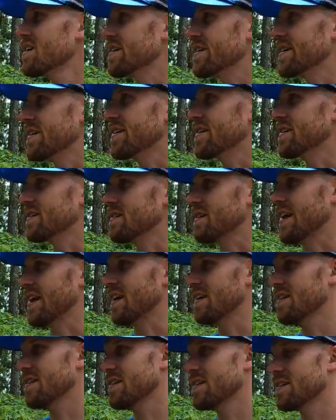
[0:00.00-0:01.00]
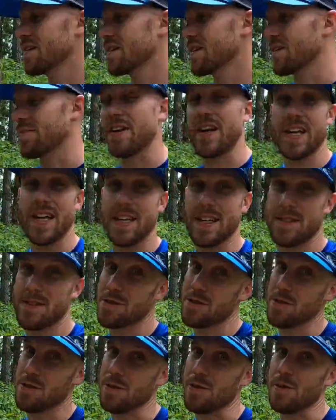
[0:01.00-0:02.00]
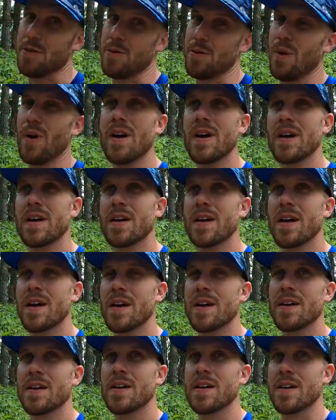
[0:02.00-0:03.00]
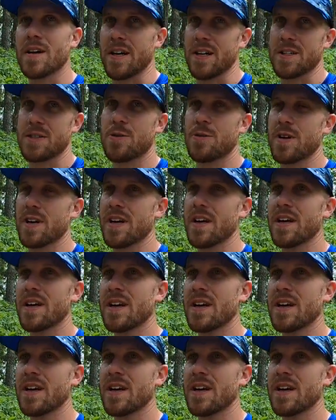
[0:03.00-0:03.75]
like if I needed to cut it short,